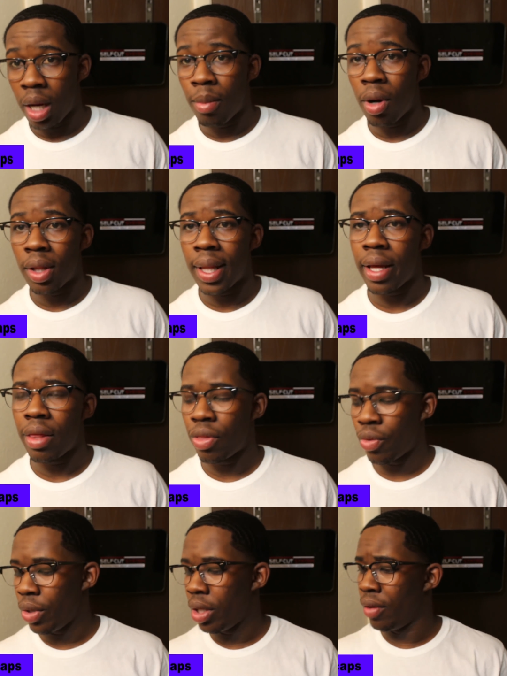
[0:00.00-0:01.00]
bought like
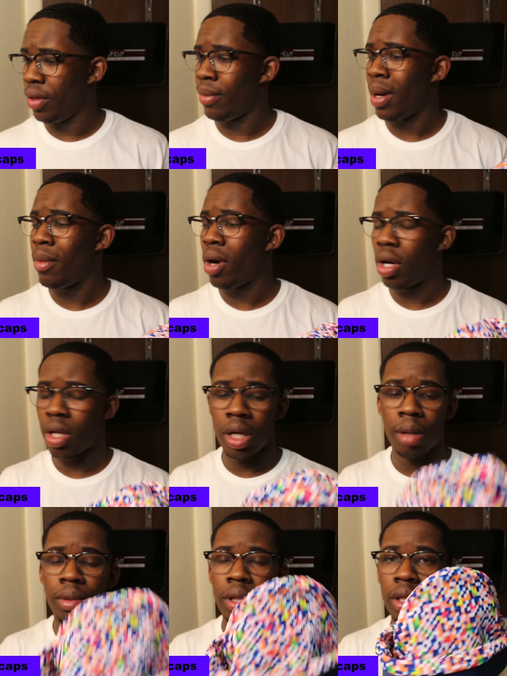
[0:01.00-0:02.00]
3 of them. I bought a
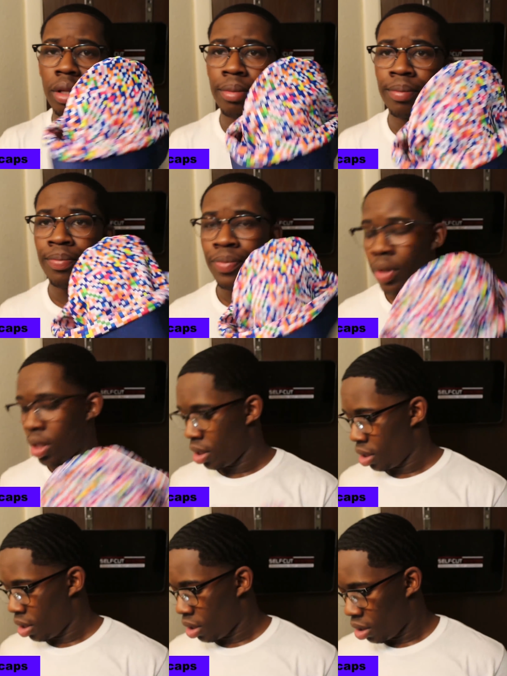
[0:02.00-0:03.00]
couple of them.
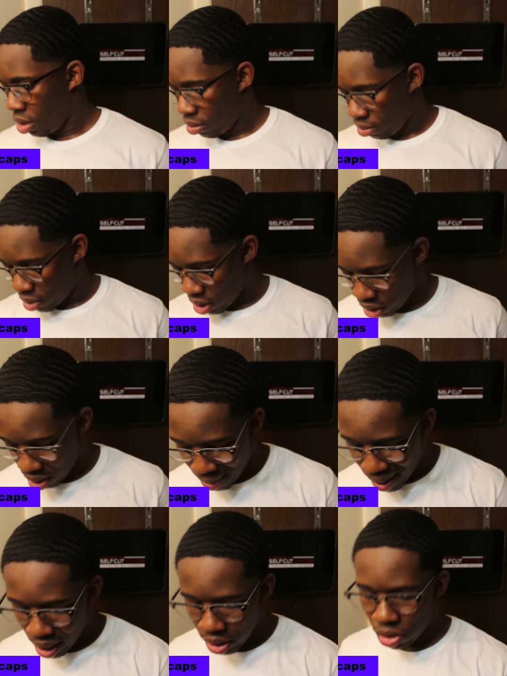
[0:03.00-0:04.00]
But the
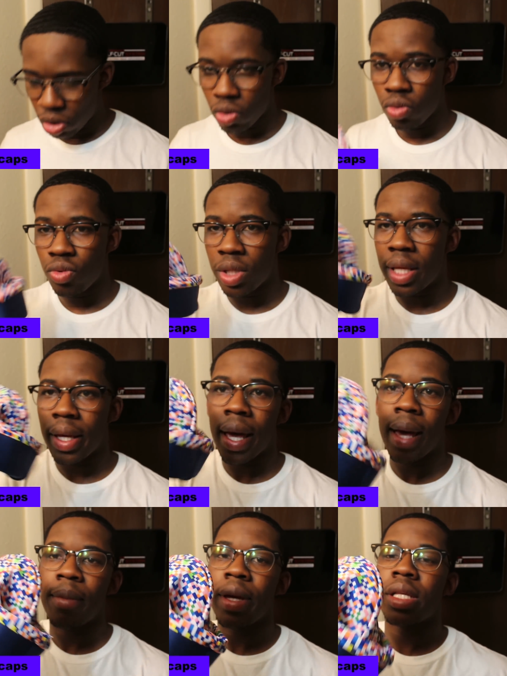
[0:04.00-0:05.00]
Monsoon
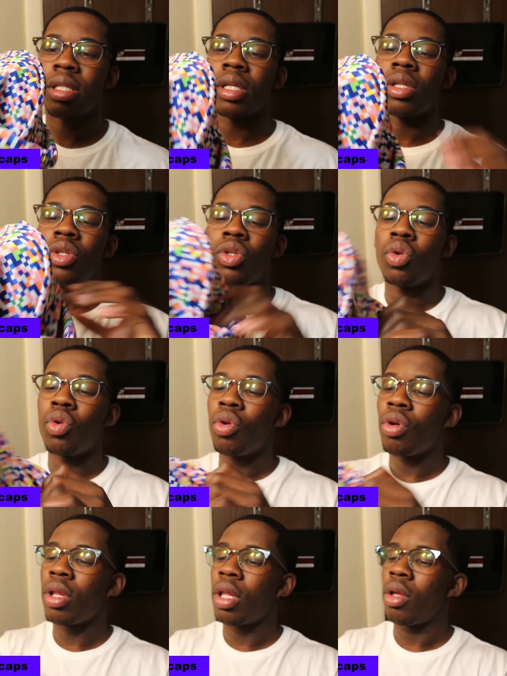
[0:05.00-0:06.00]
cap is a
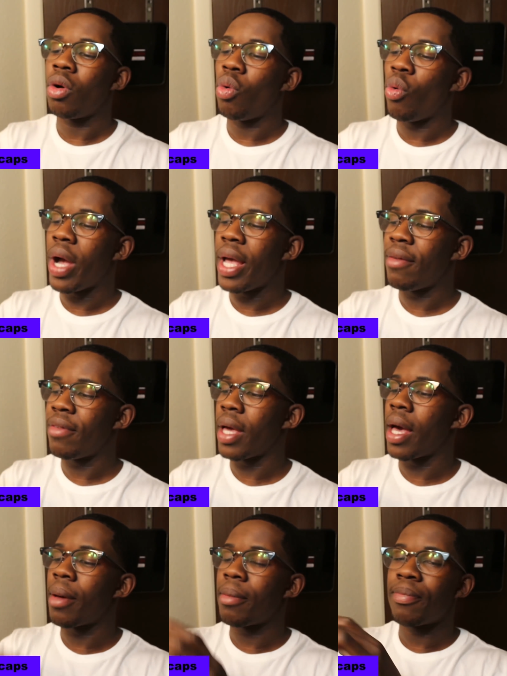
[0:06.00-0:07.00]
dual wave
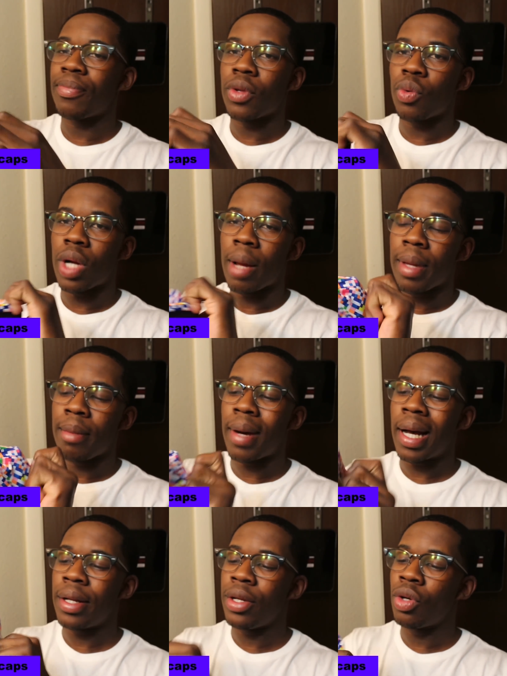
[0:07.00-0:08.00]
cap. What I mean
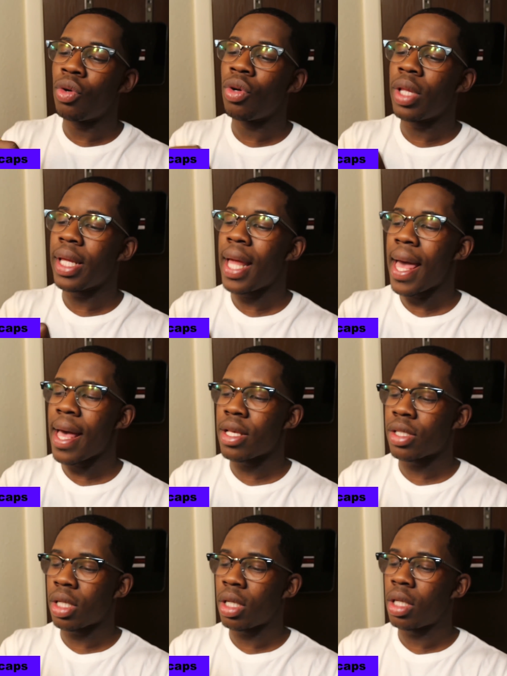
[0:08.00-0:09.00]
by dual, it
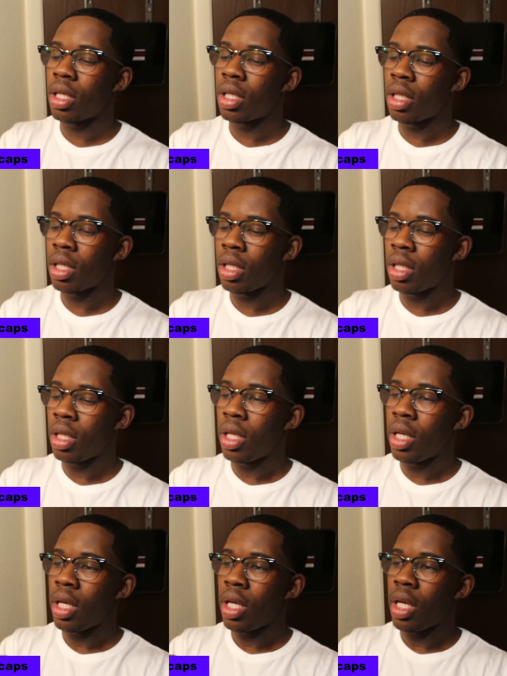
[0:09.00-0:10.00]
has a
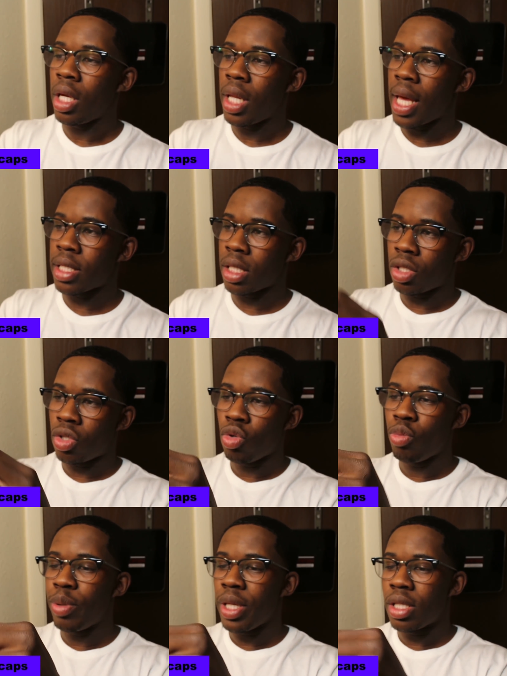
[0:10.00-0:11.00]

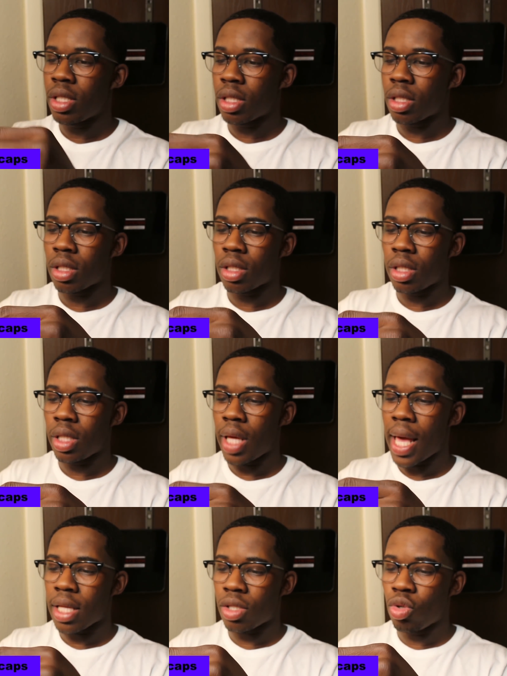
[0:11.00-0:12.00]
2-piece. It
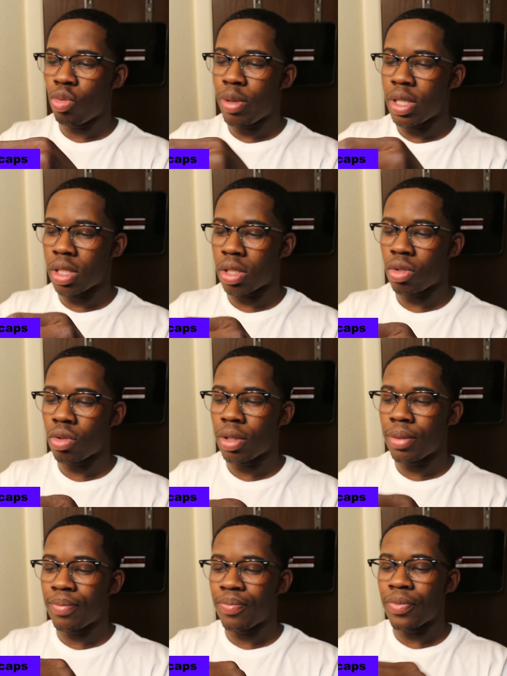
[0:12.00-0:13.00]
has 2 pieces to
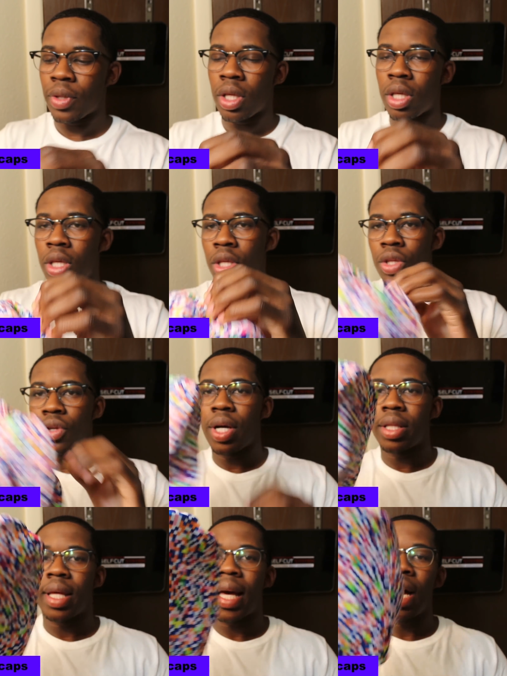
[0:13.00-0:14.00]
it. You got the